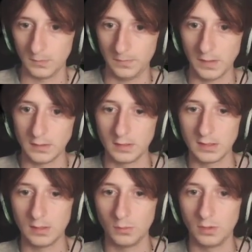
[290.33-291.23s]
In fact, I'll
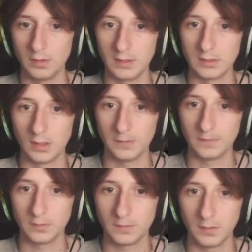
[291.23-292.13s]
take one of these
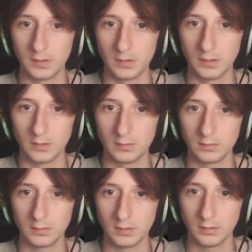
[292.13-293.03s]
off just for the
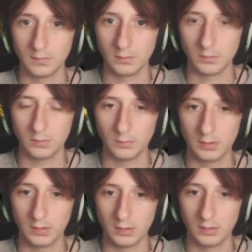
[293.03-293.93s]
sake of it. What have
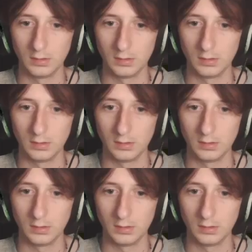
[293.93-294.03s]
we done